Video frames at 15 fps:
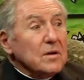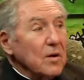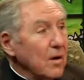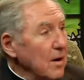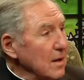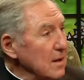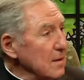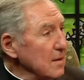
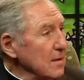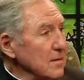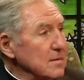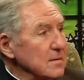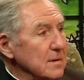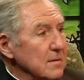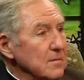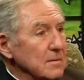call, or
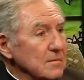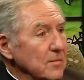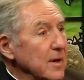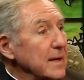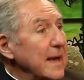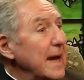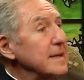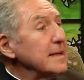where
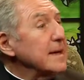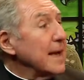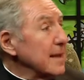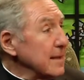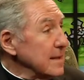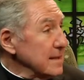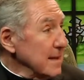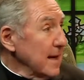can you get
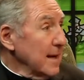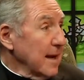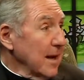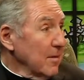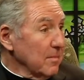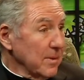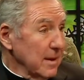this kind of help?